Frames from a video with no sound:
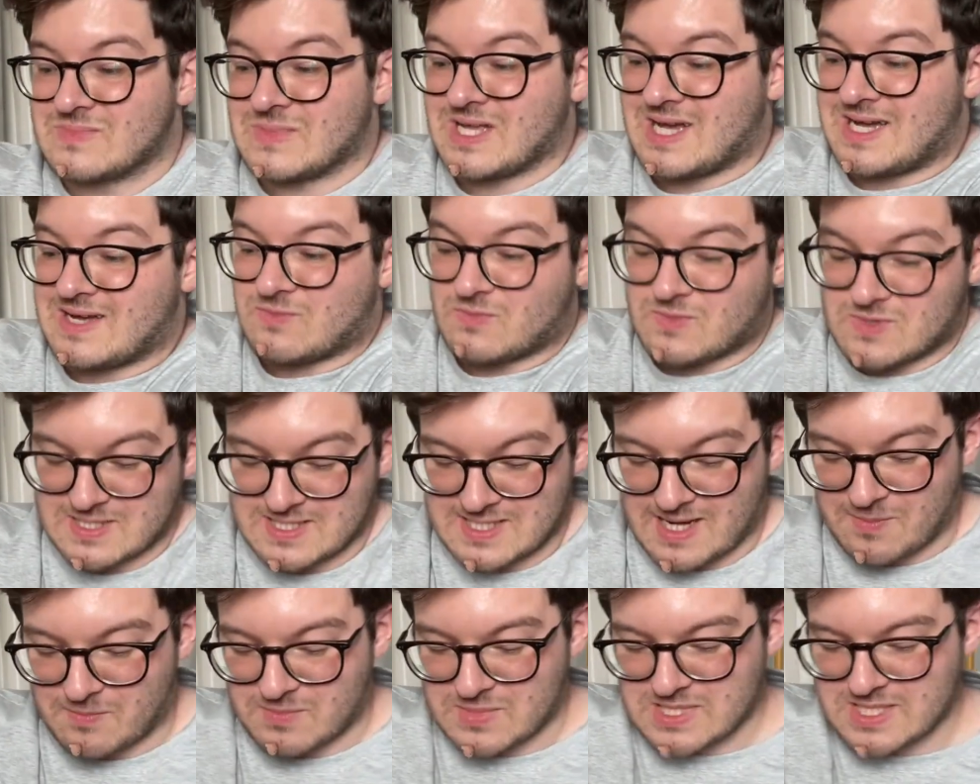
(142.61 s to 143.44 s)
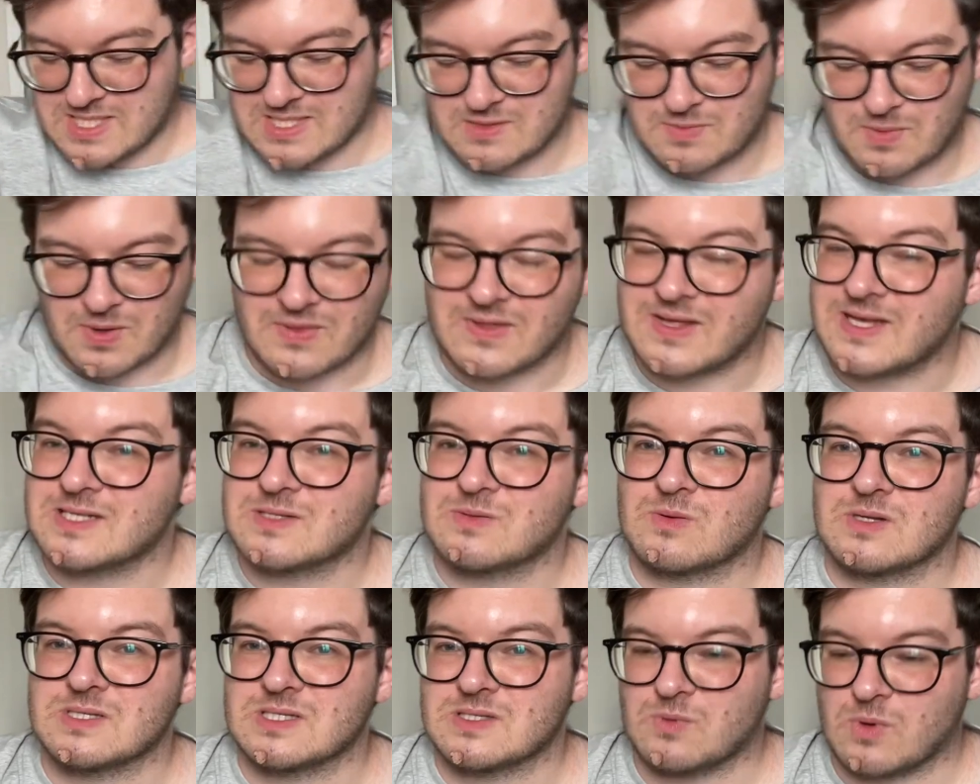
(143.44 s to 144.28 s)
and was tempted, but these
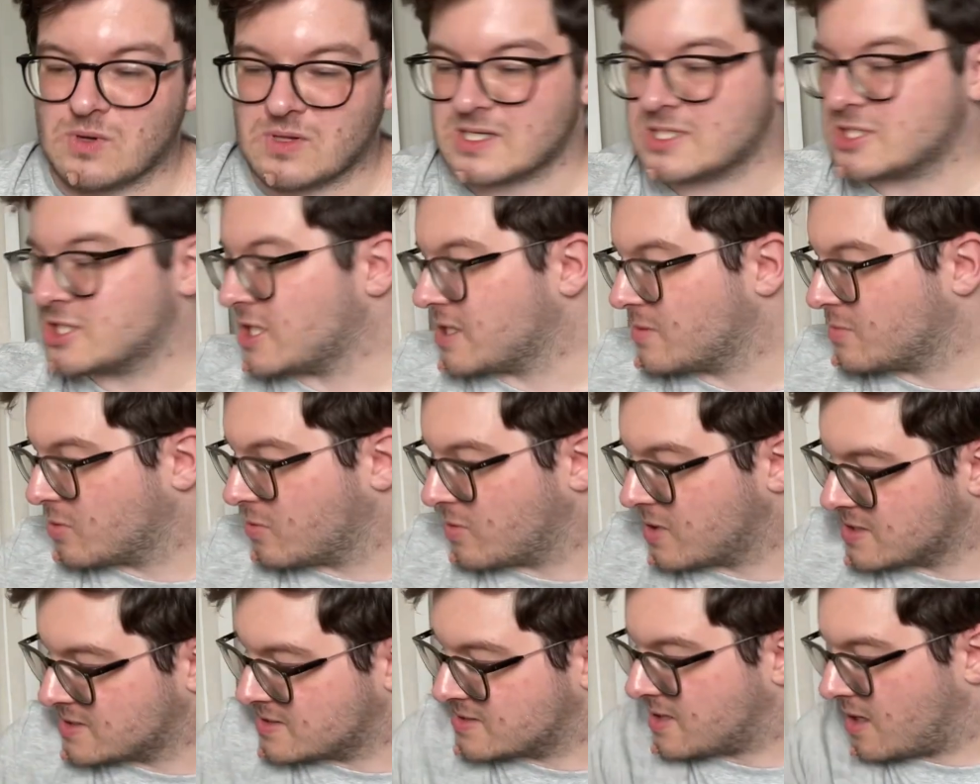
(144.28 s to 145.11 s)
ones were the cheaper ones.